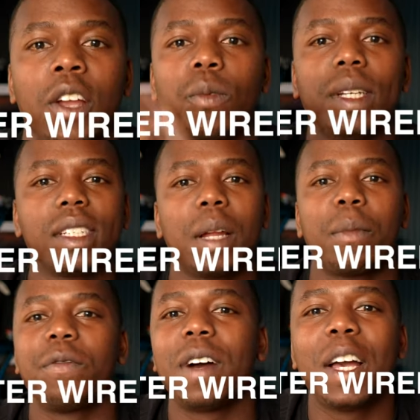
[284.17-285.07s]
Reason
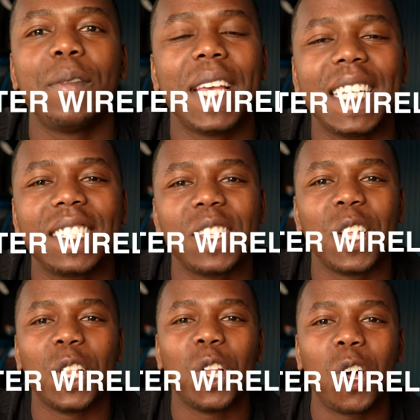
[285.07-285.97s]
number five is
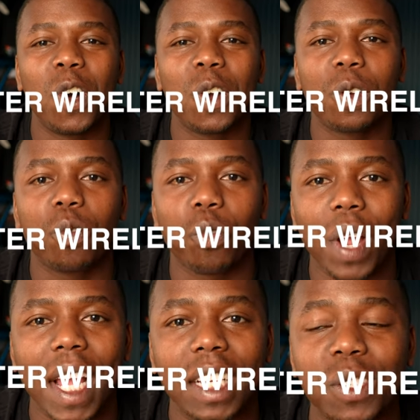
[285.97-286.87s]
the long
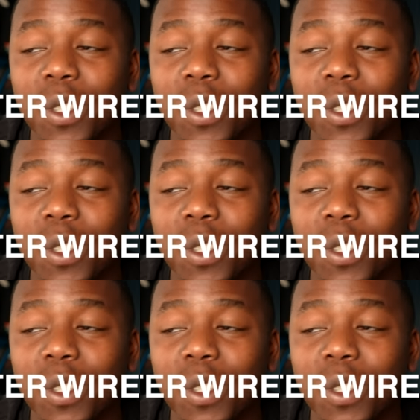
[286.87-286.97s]
range.